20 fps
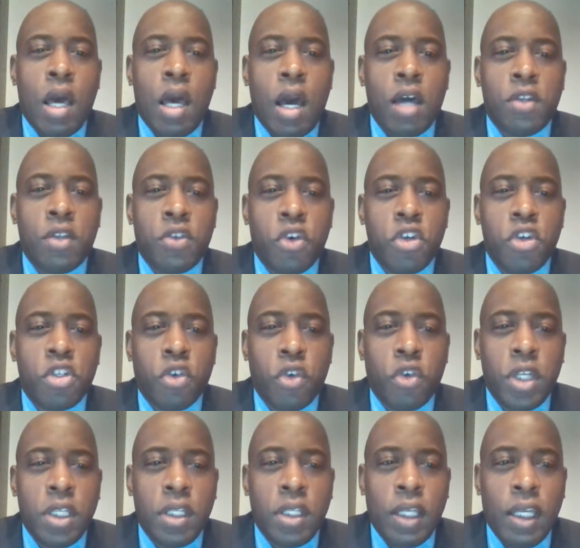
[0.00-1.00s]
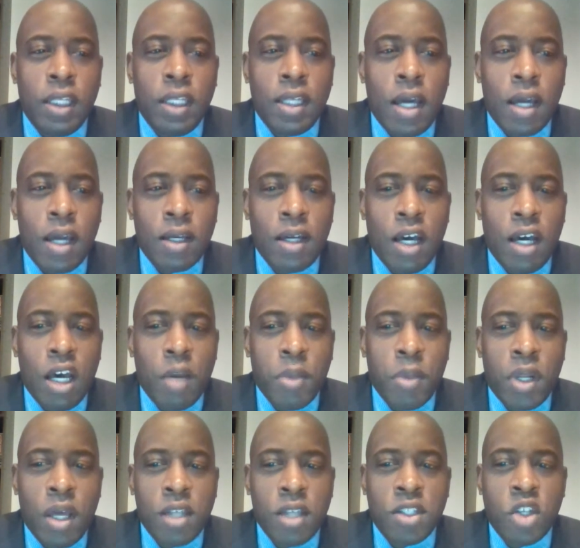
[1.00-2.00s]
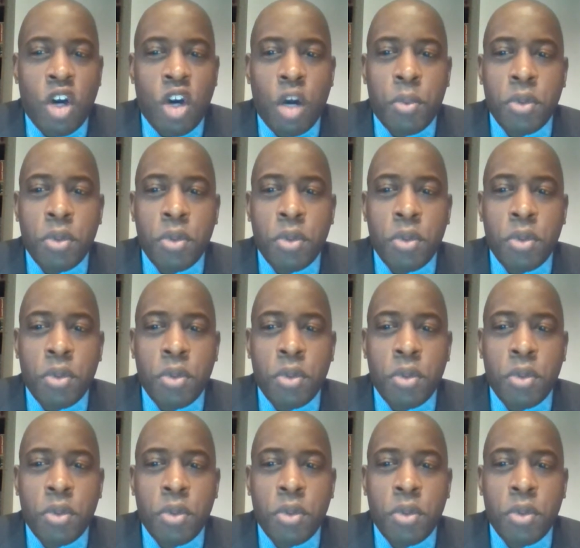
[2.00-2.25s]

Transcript: I searched on Indeed.com and I saw